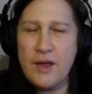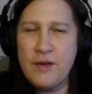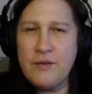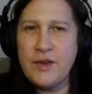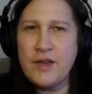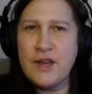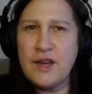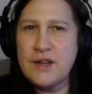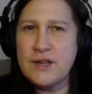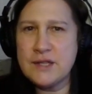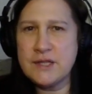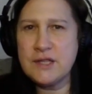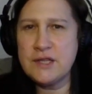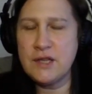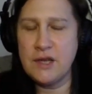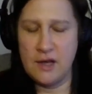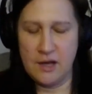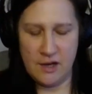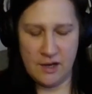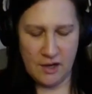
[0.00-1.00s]
they can't
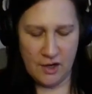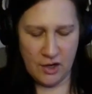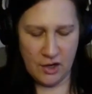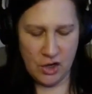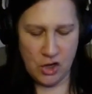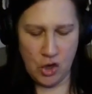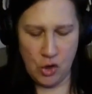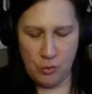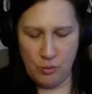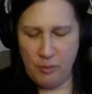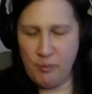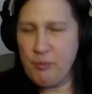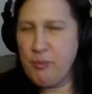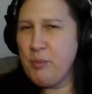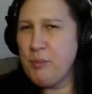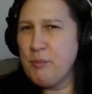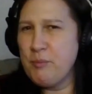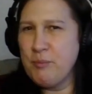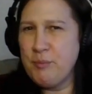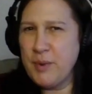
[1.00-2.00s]
see a human
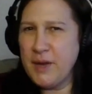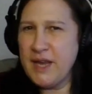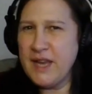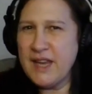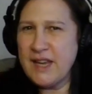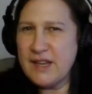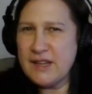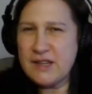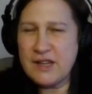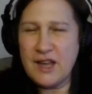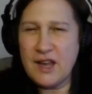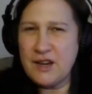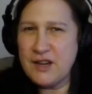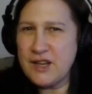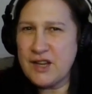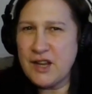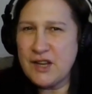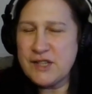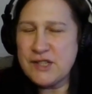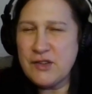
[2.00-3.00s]
being, they
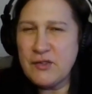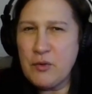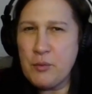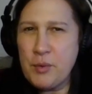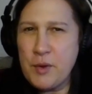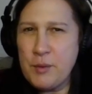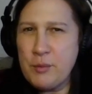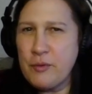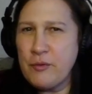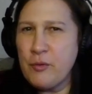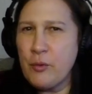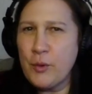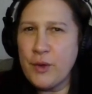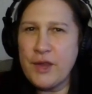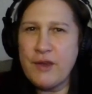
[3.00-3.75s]
can't see other people for what they